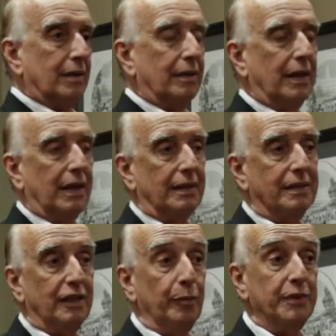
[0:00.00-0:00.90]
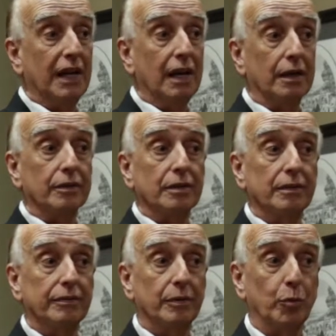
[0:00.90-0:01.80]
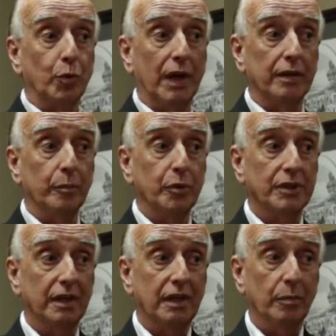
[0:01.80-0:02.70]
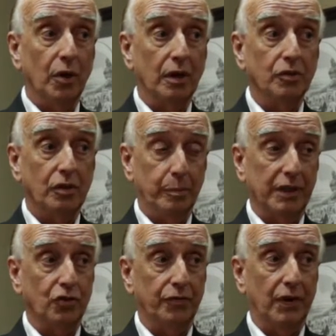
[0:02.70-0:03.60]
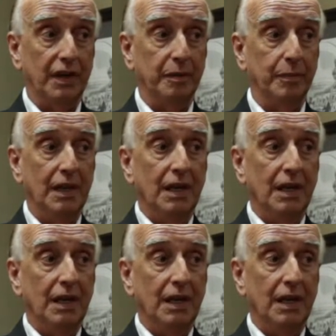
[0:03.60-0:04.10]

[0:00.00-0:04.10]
Then I stepped out from around the proscenium arch, the picture frame,